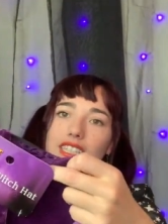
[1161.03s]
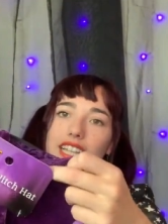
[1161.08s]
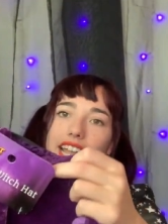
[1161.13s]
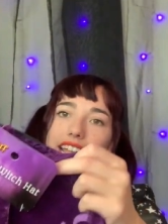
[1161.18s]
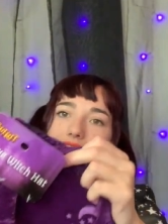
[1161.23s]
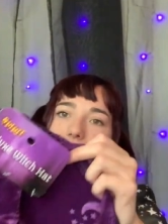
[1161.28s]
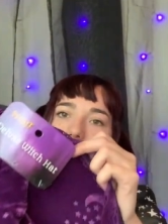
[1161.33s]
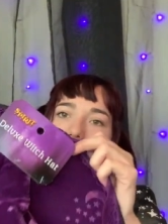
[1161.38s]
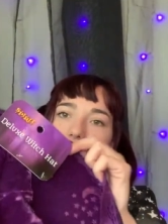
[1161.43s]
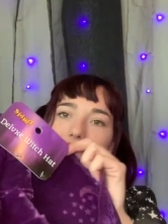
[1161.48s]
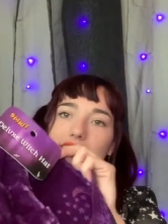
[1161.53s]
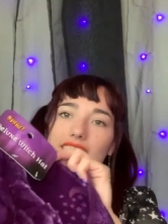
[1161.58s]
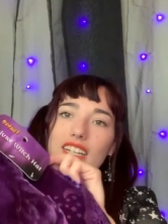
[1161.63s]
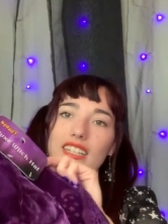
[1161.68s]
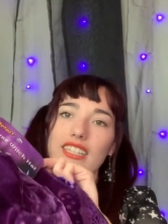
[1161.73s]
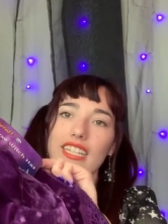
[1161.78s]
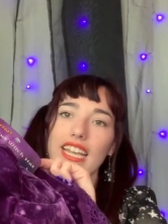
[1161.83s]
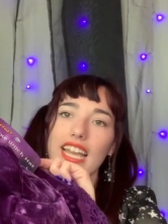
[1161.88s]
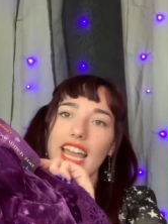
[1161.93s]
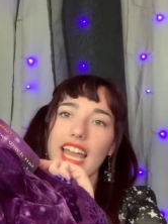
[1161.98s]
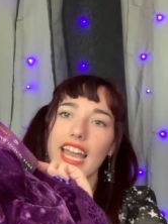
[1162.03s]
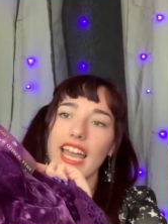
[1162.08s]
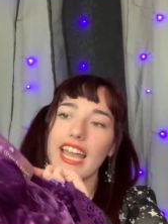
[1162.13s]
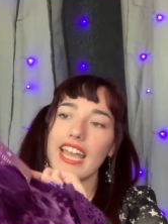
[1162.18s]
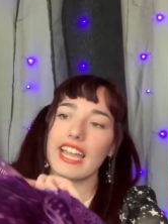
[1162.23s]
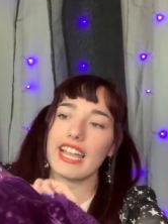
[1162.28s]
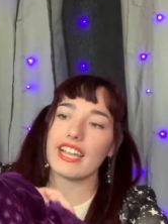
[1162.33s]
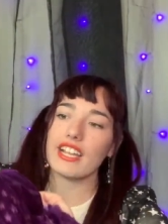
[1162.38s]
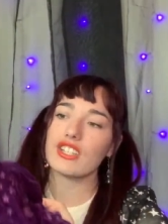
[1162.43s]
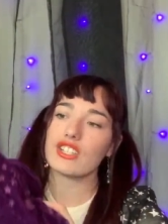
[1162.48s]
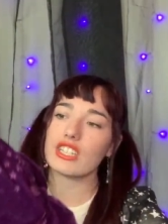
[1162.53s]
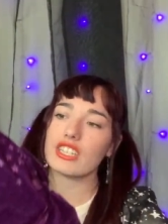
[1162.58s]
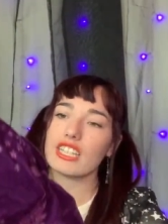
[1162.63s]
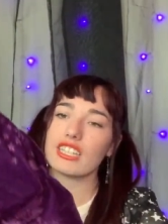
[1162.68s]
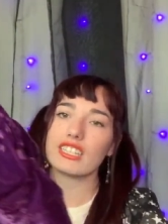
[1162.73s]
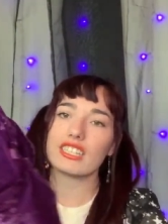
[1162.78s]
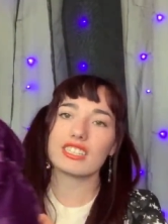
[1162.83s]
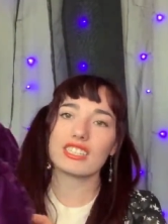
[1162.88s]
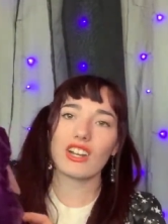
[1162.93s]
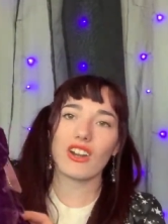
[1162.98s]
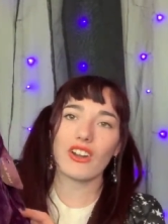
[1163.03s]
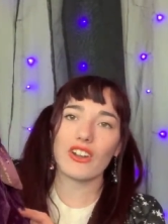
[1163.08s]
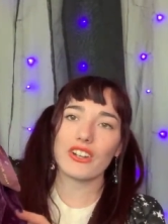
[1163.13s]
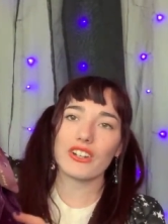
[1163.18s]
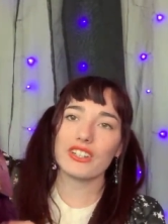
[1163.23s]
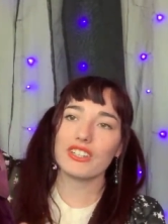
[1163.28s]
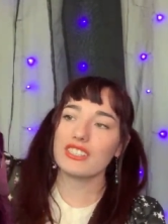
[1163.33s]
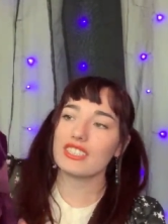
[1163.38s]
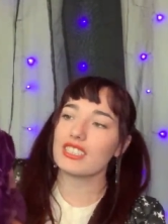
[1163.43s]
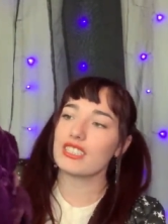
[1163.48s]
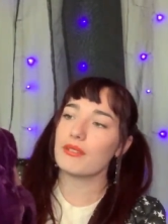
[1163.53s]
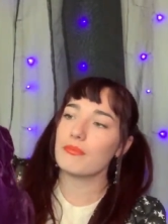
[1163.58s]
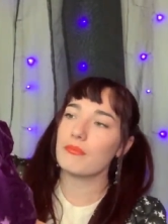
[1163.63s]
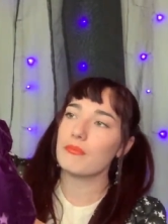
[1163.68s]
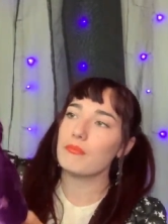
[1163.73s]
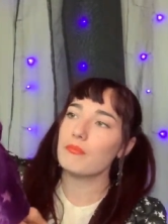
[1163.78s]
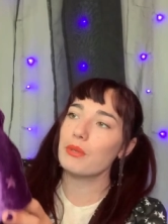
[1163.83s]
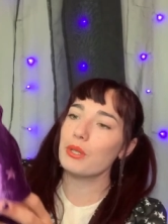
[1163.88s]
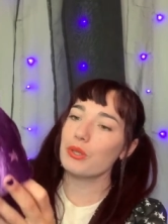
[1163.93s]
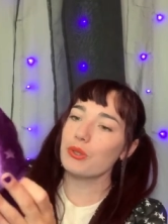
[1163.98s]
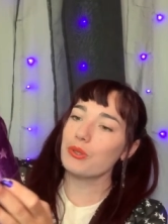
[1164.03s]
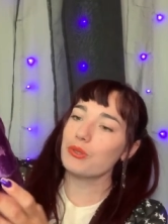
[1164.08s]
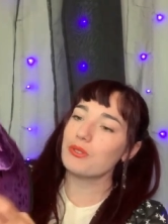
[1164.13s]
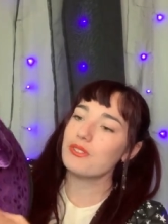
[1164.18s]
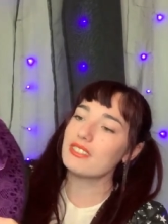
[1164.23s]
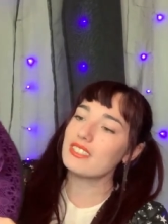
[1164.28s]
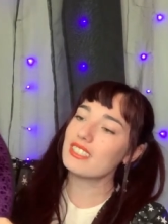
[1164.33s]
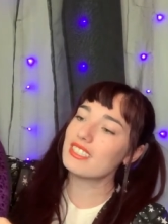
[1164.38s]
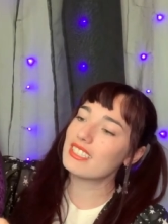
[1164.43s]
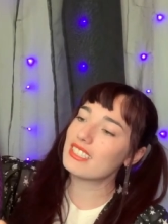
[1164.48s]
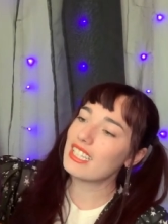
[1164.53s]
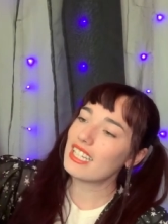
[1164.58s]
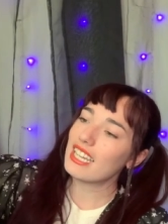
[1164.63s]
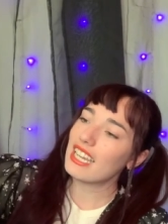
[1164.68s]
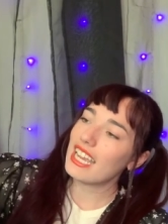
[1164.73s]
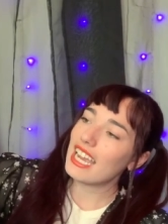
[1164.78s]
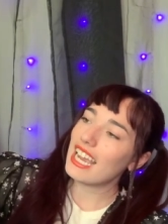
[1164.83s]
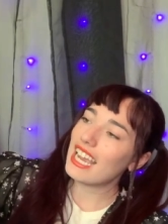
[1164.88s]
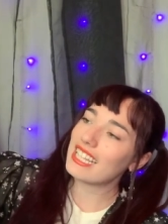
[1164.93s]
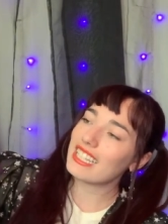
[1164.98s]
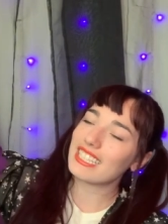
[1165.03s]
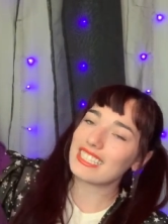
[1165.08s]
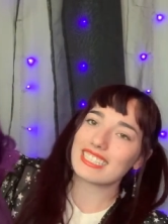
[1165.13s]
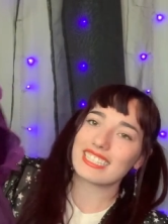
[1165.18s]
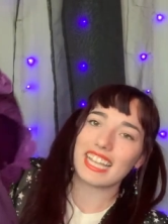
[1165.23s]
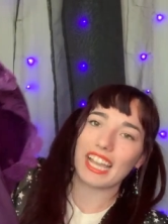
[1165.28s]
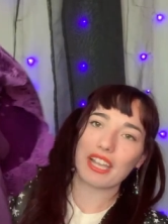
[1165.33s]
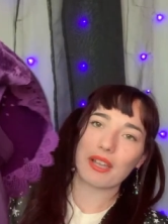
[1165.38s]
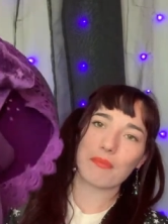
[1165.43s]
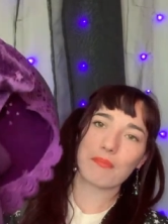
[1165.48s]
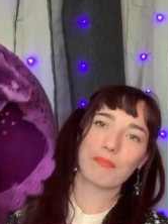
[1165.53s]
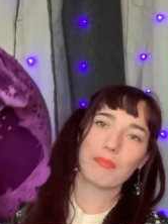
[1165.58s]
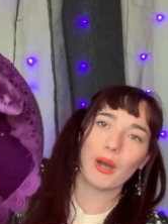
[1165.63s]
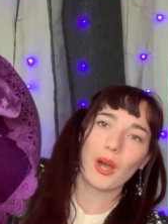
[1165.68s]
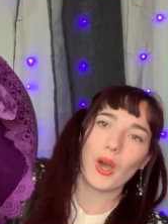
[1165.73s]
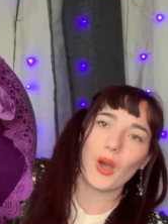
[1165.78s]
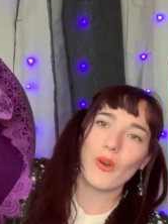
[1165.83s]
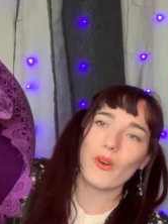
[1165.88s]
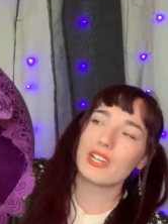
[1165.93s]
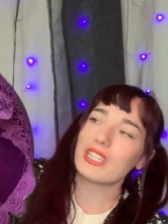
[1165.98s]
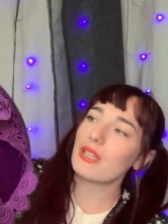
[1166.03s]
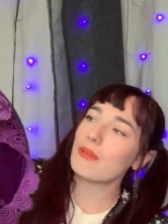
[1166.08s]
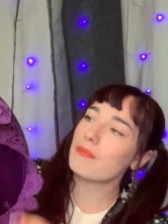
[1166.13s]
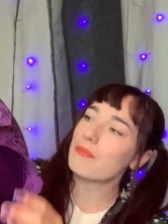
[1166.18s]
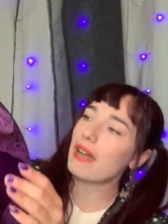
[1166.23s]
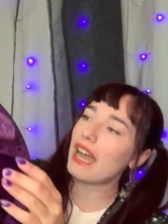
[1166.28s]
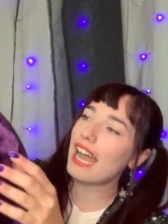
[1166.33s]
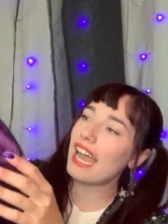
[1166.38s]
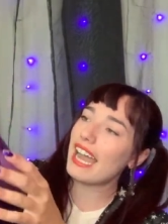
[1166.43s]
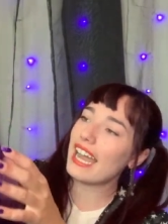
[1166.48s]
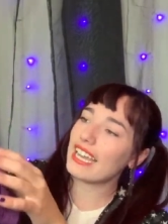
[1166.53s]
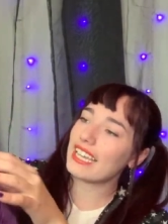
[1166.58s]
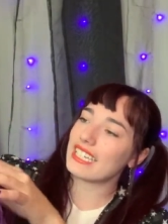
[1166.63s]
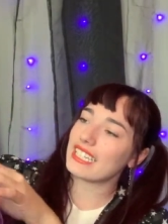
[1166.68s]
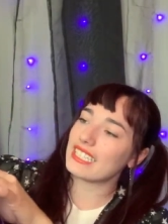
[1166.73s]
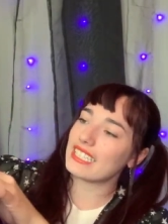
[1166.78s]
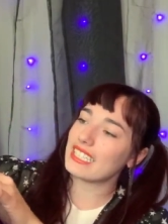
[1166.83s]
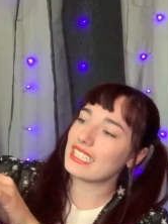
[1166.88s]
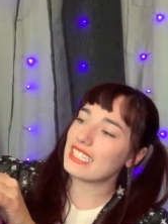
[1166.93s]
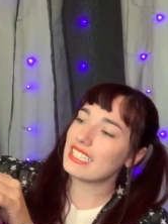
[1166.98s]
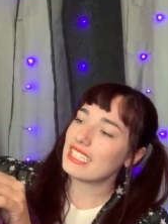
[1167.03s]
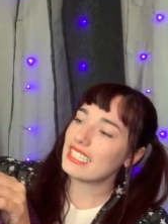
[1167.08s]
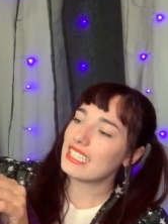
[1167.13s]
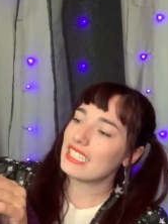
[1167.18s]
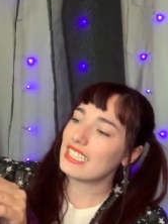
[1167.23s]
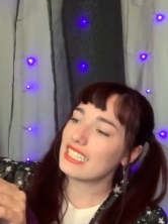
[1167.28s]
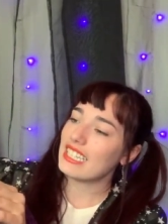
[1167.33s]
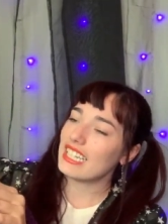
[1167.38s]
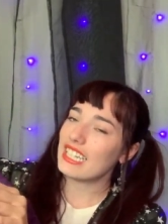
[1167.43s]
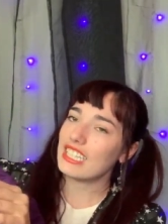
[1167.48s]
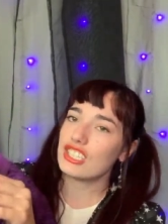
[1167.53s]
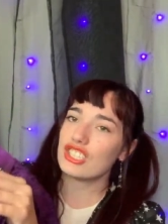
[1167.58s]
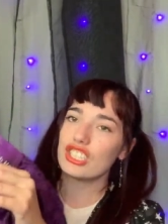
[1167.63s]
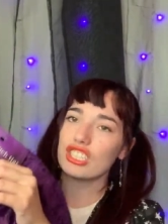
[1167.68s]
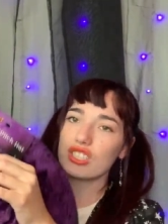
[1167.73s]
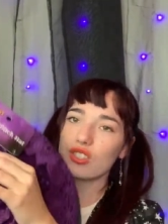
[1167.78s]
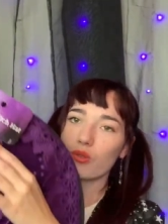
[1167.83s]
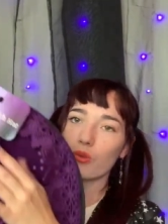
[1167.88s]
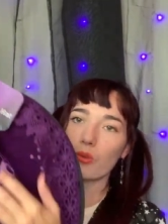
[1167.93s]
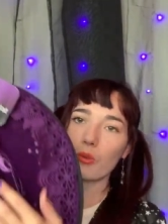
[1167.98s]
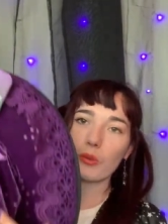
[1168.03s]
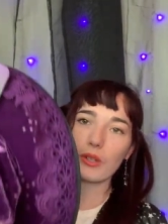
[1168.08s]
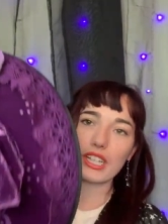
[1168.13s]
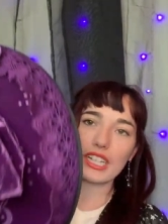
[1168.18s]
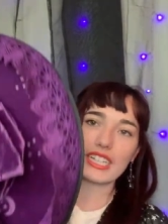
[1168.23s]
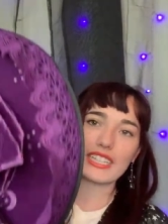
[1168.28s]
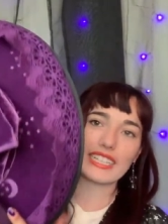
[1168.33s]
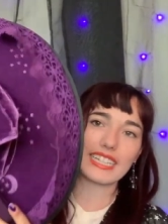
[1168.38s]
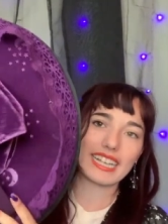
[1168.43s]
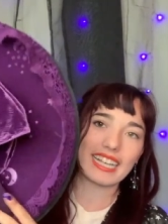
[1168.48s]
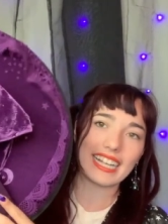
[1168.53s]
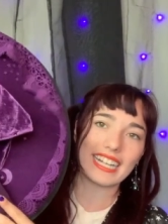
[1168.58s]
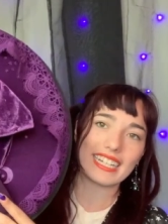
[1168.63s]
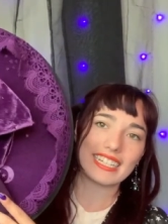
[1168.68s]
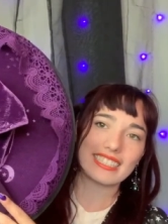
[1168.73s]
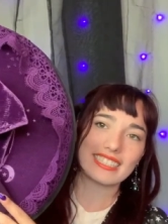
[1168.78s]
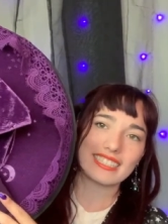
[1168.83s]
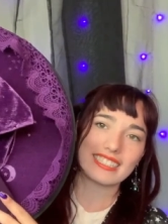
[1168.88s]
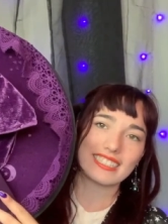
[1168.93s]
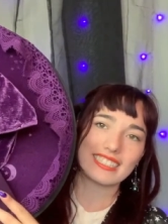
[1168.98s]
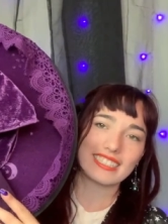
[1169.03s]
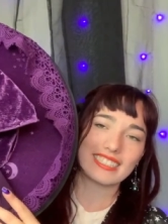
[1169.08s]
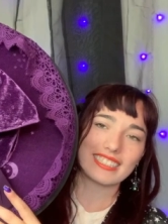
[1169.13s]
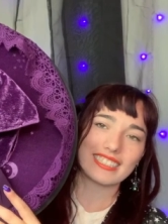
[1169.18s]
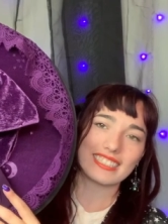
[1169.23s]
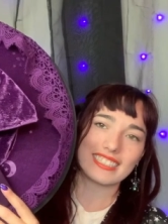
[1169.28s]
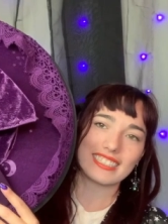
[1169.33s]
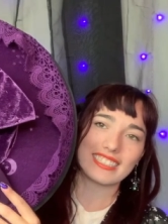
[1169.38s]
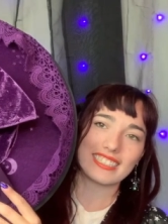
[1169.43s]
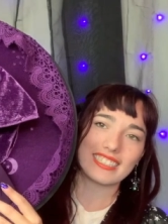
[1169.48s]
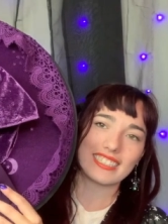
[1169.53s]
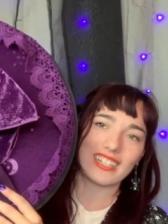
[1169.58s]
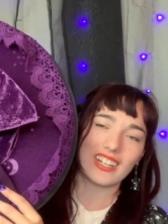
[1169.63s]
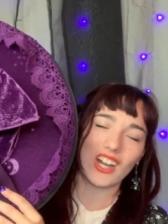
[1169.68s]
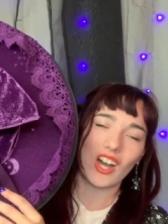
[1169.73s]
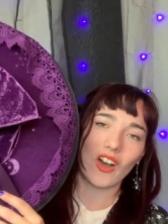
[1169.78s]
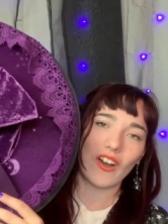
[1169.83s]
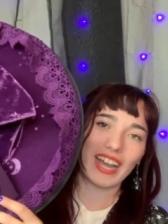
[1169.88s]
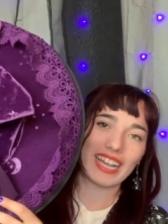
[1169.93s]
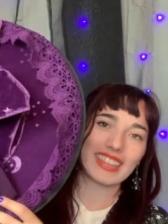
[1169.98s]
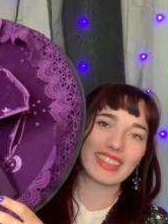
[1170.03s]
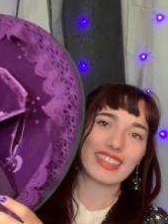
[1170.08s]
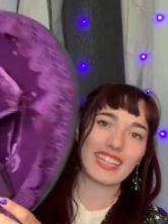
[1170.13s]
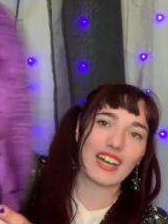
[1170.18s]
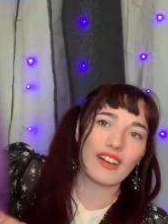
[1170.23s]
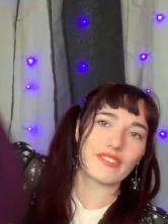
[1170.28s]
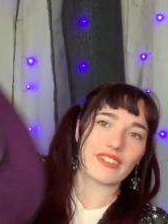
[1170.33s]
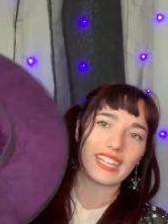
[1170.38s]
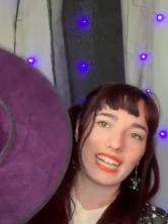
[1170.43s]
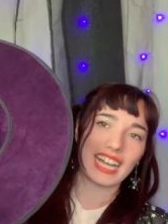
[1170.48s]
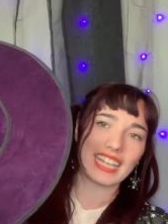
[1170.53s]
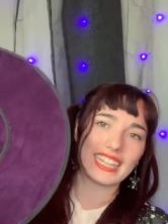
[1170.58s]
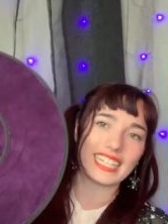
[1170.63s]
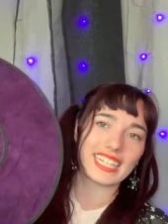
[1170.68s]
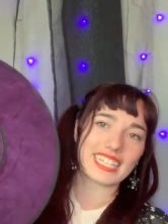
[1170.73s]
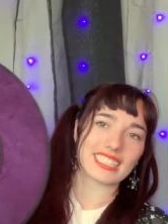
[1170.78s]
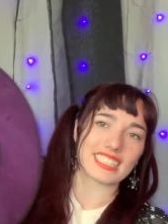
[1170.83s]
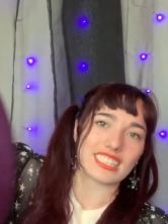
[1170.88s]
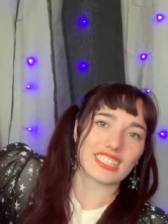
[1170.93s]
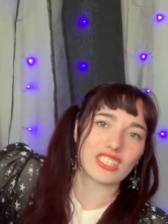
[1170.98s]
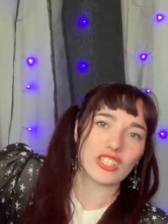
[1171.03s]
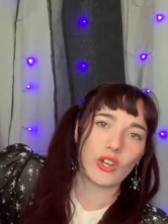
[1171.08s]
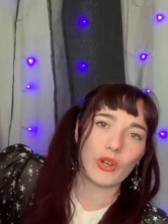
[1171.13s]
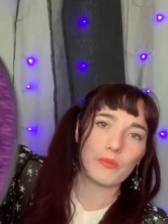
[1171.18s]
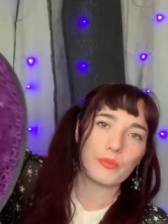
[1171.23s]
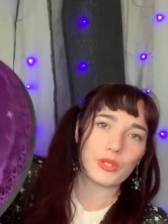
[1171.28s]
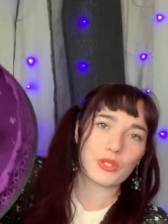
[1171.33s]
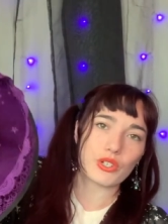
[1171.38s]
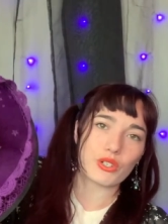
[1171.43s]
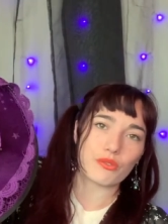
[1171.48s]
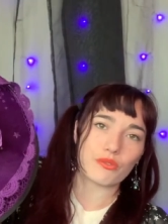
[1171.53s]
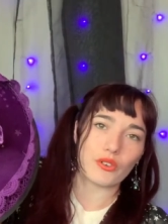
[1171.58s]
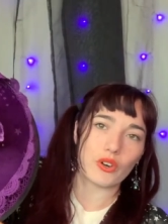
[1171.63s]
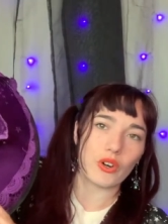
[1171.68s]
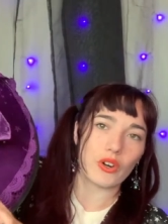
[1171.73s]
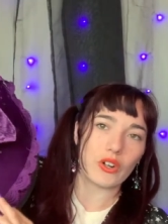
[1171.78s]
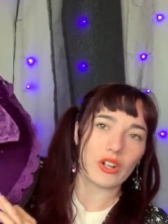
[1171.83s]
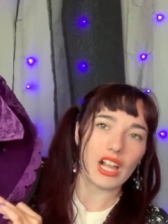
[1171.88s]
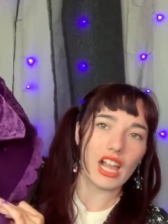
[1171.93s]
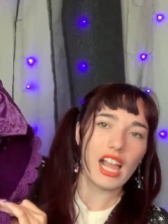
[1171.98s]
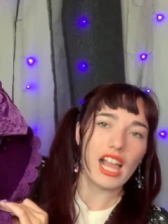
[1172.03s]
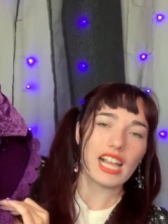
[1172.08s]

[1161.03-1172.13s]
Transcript: lace on the edge, and the stars and the moons, and this like bow on the back, and it's just really, oh, I love it. I think it's so beautiful.